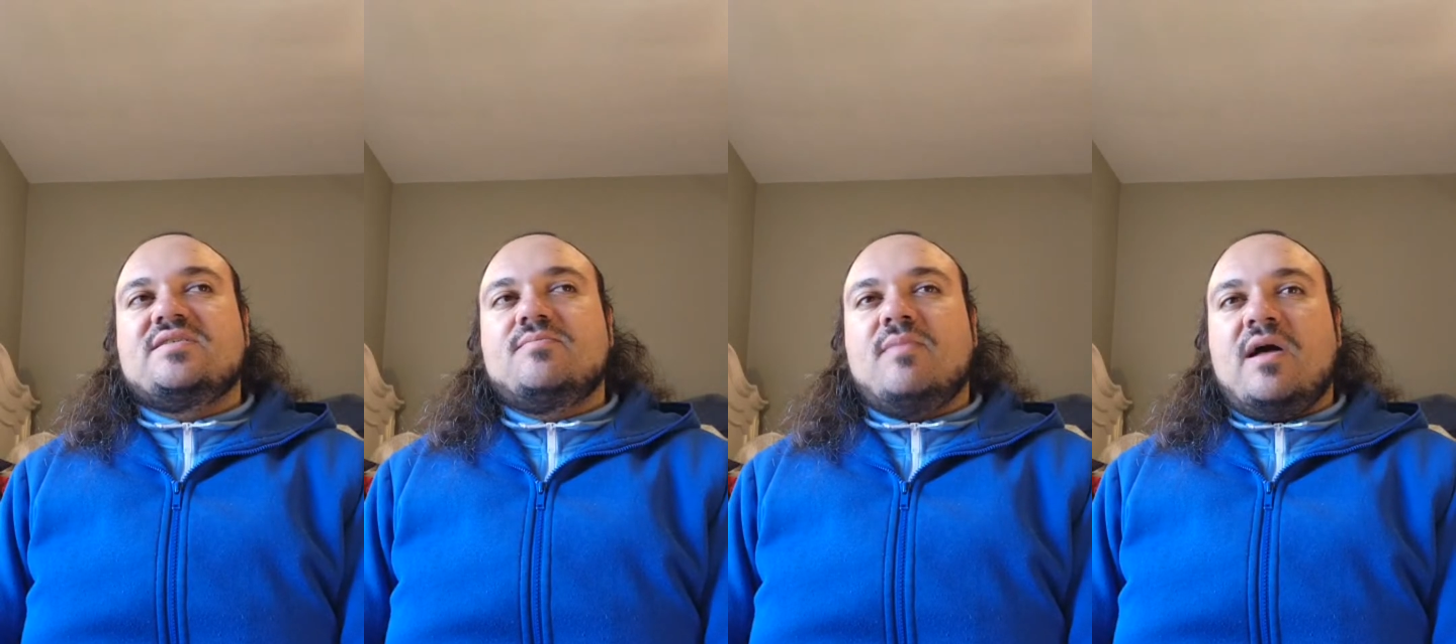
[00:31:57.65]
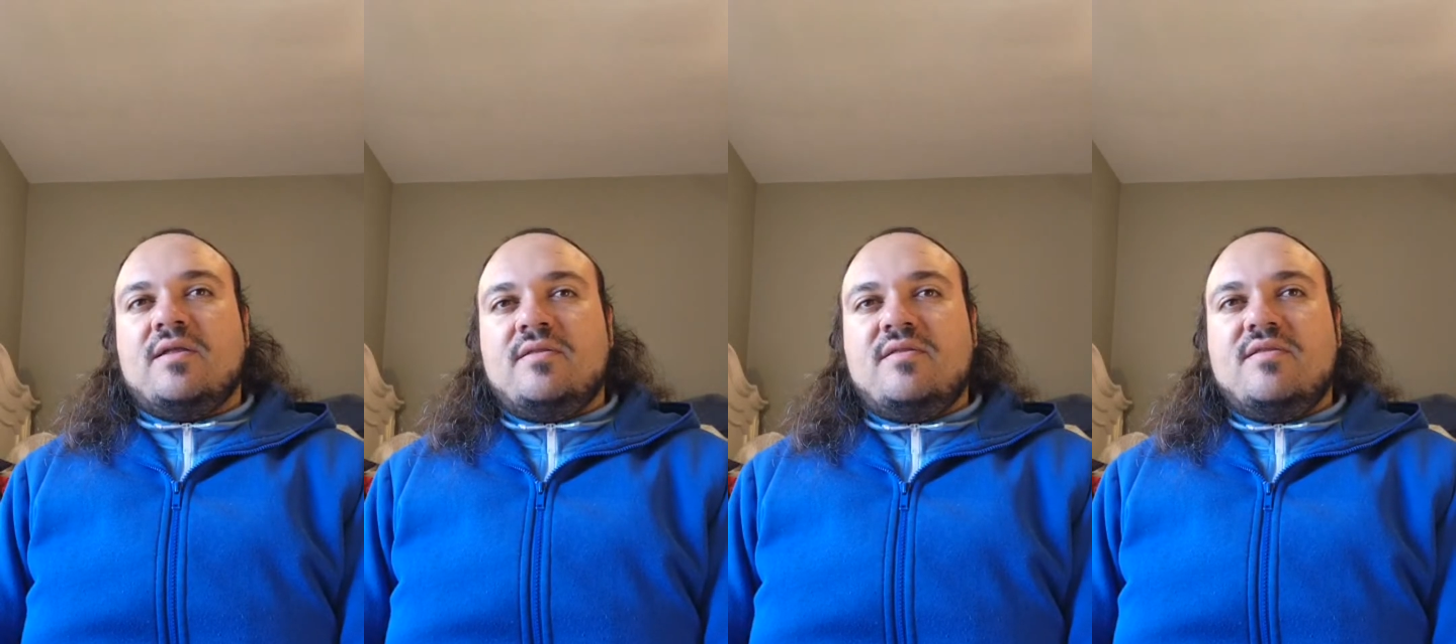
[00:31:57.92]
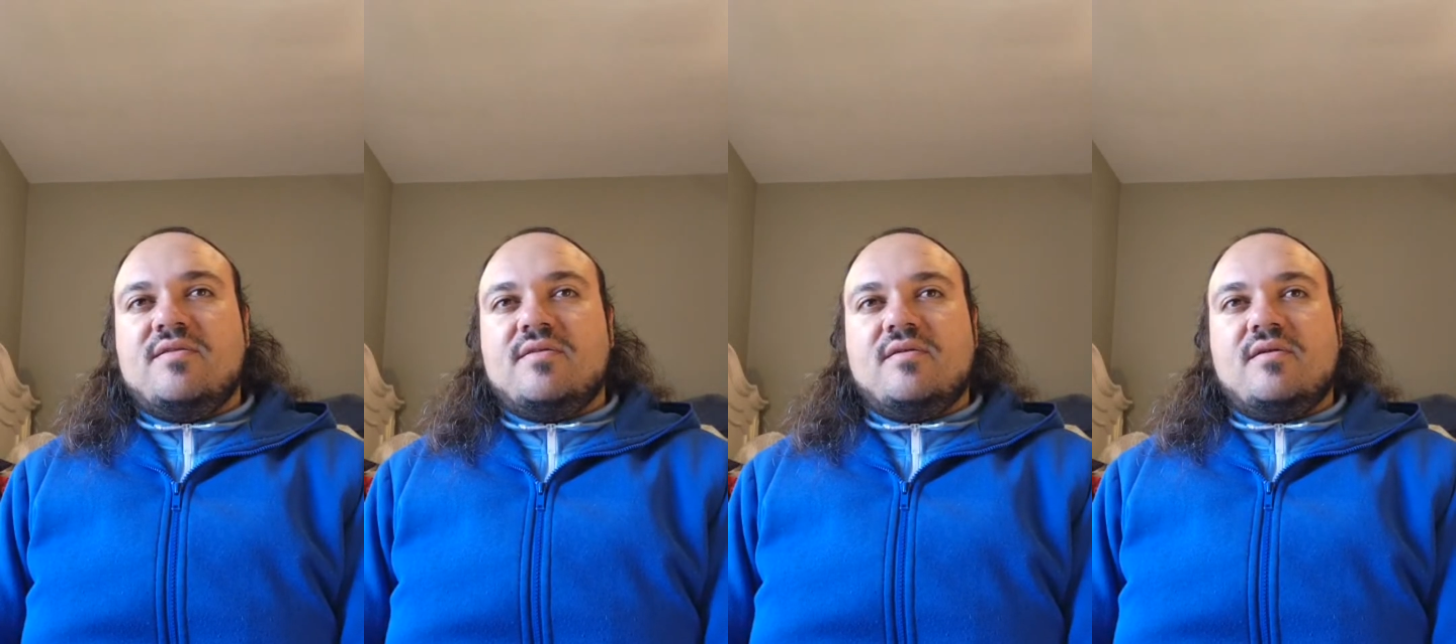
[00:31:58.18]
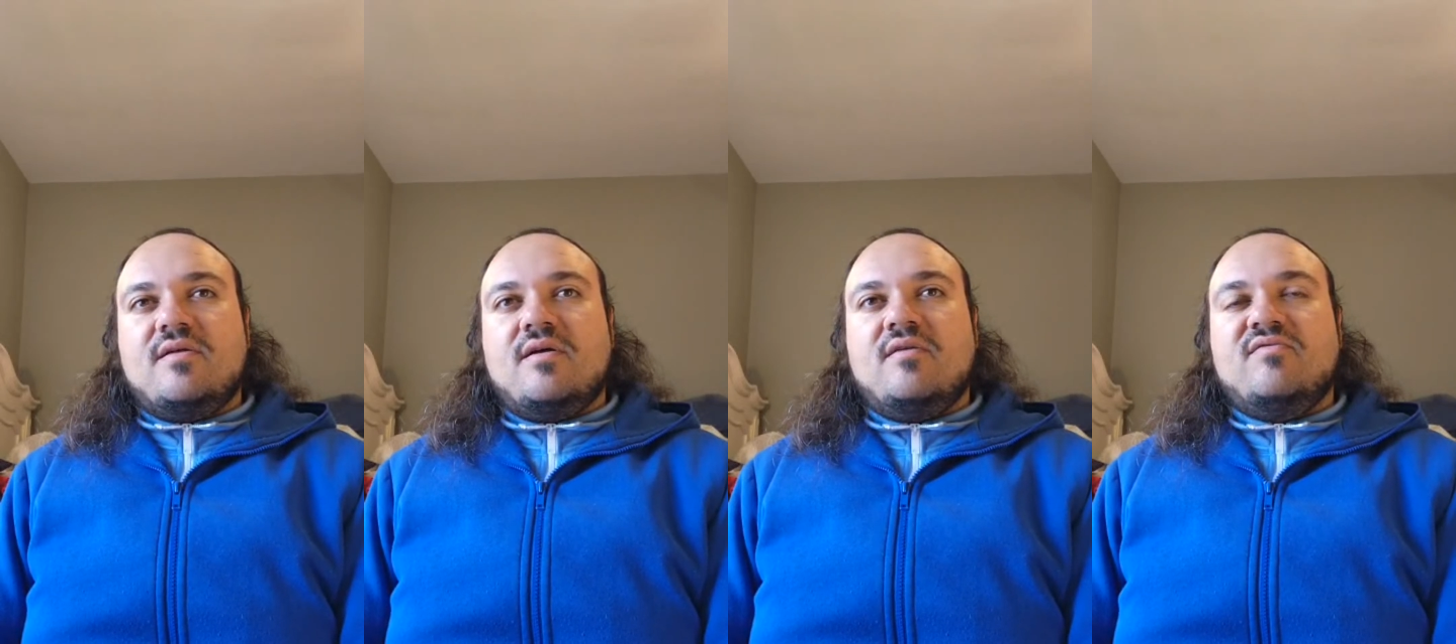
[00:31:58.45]
month
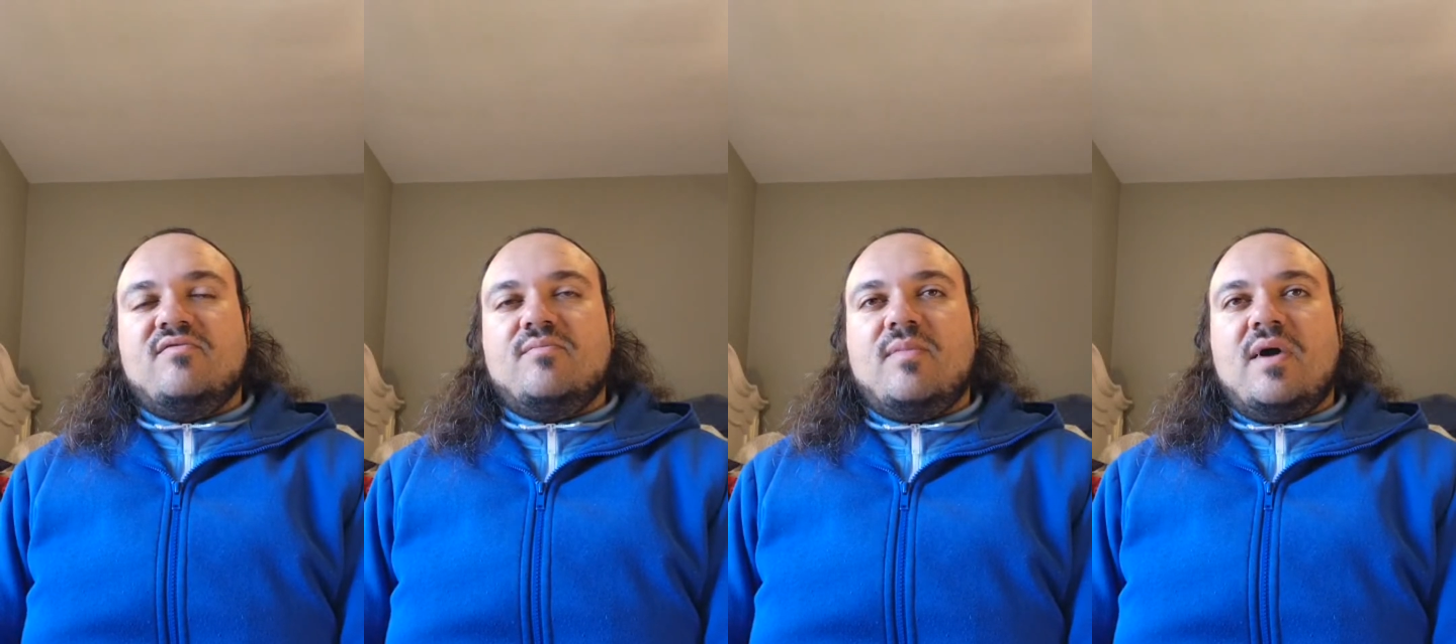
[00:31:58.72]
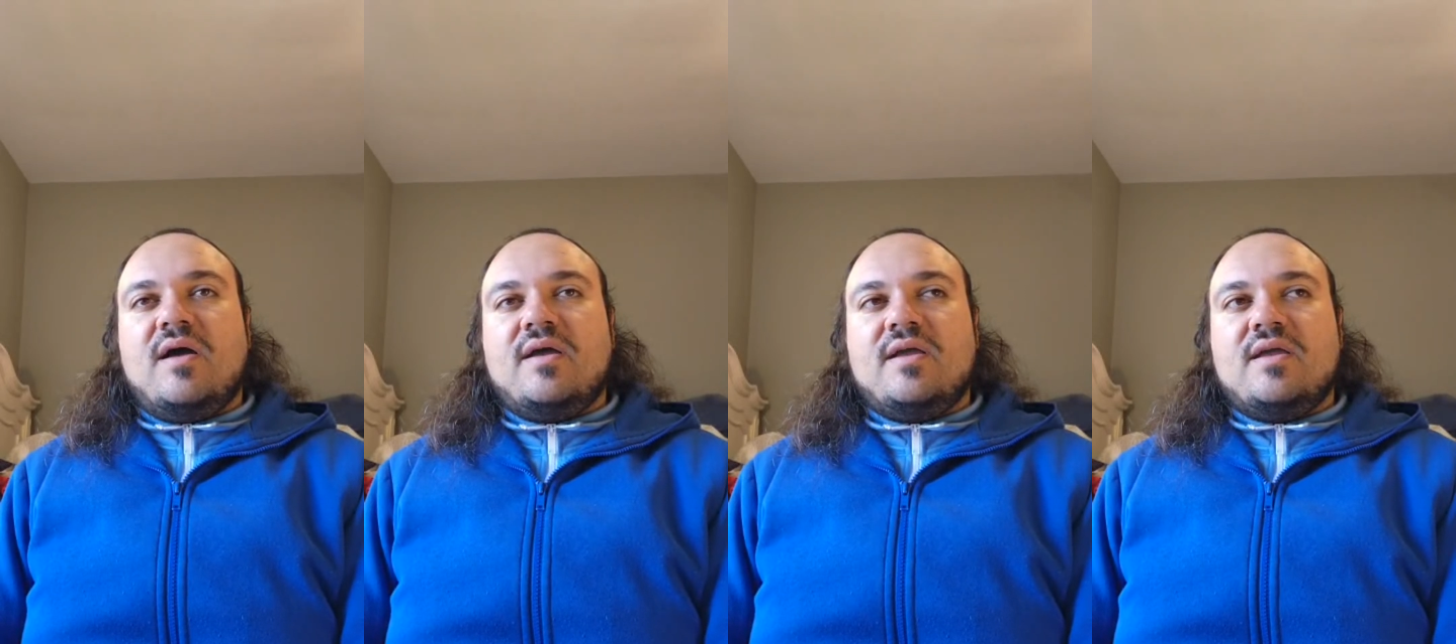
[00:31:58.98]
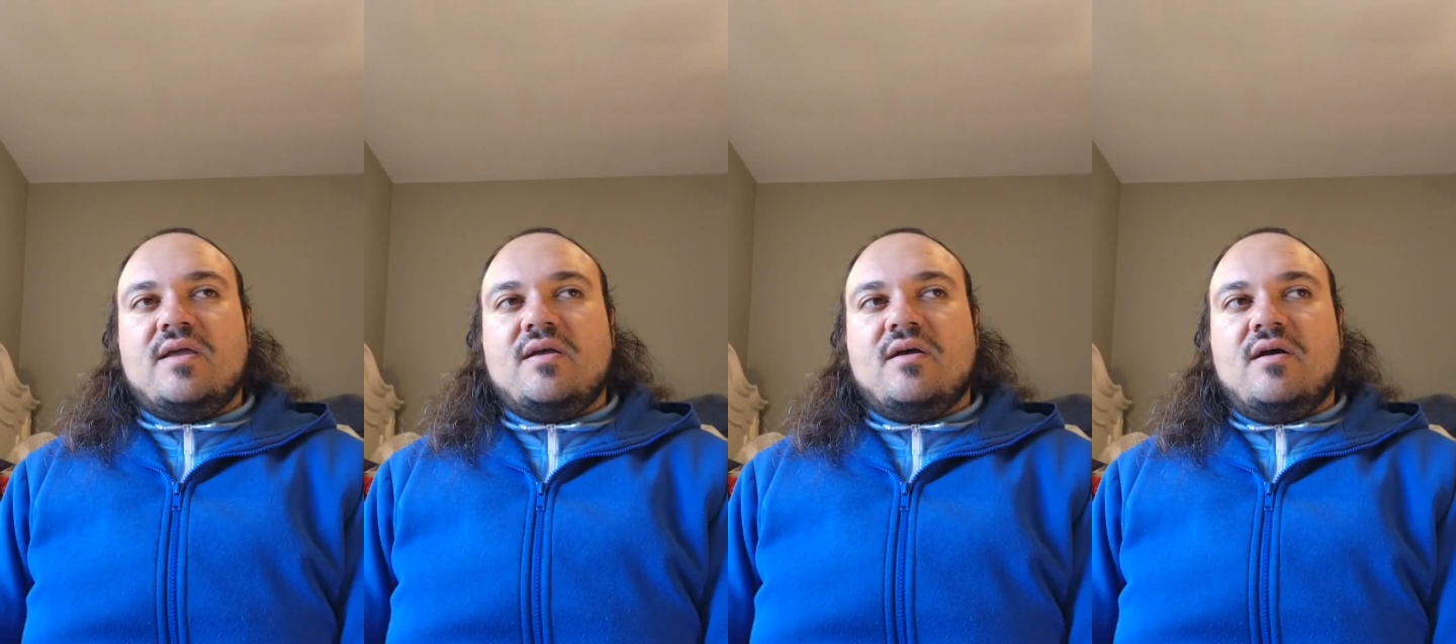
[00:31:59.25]
of my